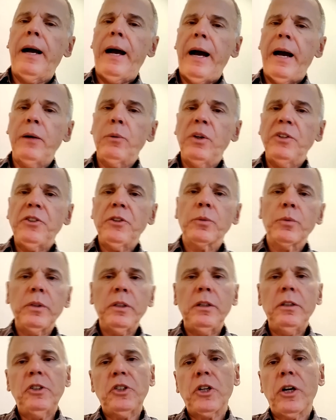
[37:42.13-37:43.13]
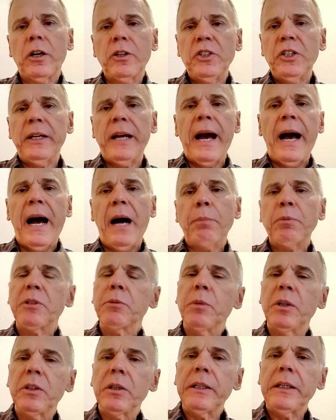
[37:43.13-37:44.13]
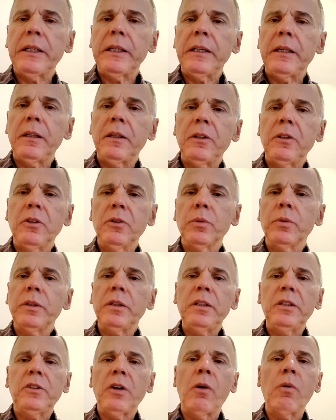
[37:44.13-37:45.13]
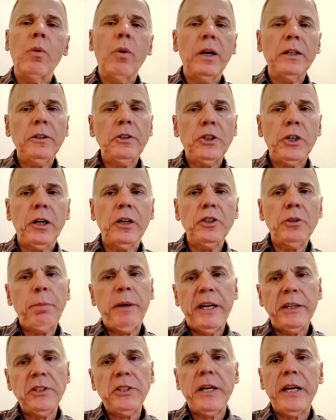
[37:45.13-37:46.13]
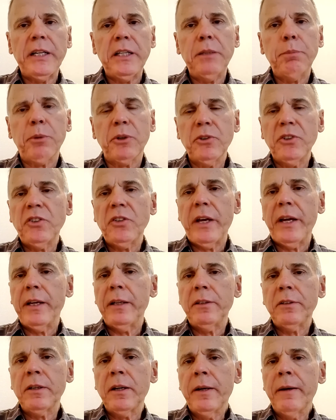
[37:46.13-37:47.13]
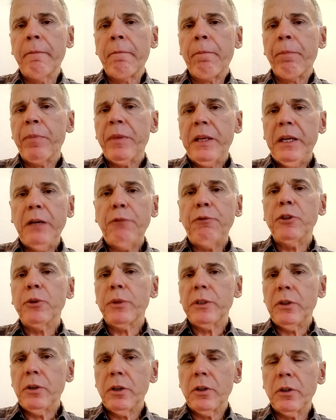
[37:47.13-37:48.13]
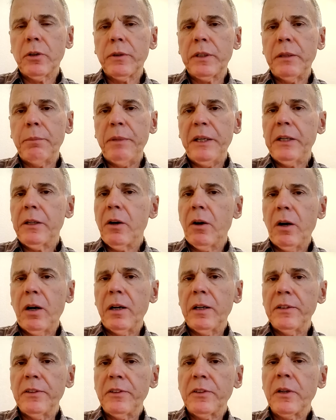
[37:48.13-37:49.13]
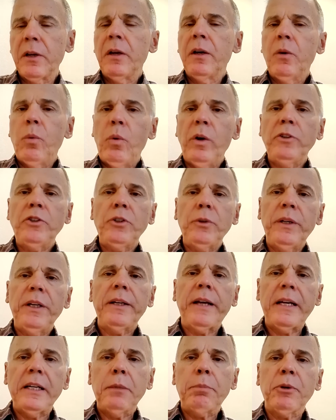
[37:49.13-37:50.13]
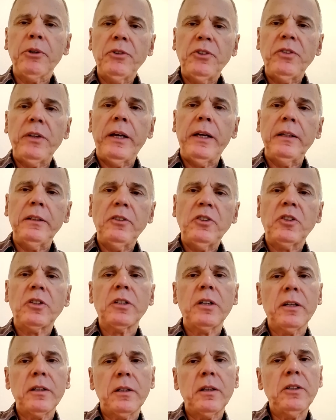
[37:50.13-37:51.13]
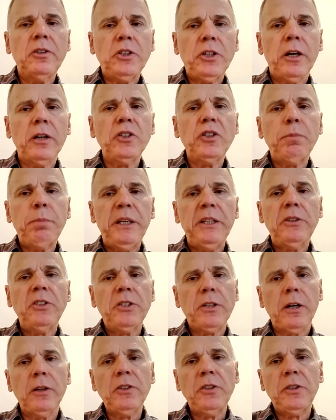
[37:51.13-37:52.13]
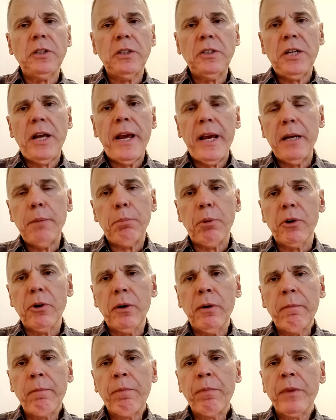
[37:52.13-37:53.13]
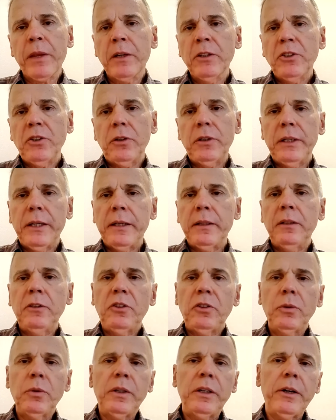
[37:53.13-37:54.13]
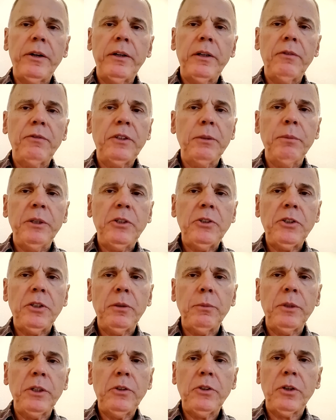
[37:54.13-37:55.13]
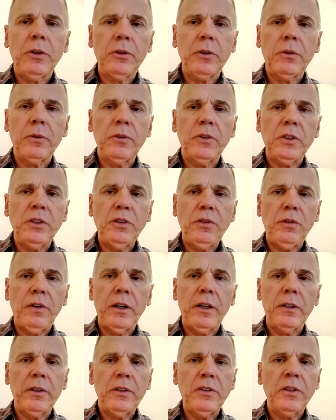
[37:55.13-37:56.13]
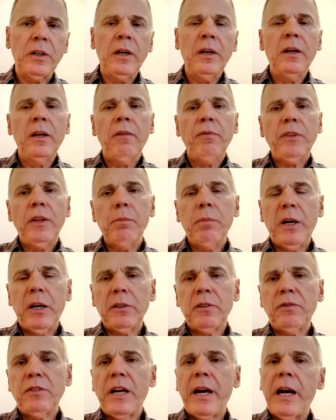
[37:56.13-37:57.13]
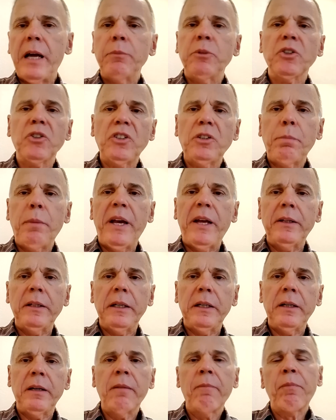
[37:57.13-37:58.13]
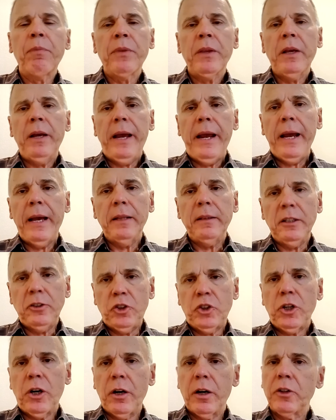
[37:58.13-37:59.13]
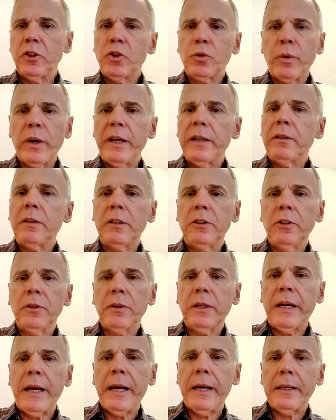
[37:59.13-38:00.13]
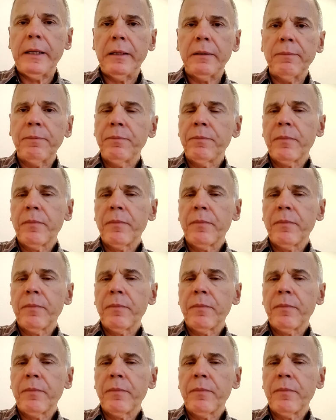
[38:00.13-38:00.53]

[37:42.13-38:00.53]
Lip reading: I wasn't really charging optimally. You really don't want to charge past 80% if you're in a hurry because once you hit 80%, the charge speed starts to taper. So you get into an area of diminishing returns as far as the amount of time you're spending and the charge rate that you're getting.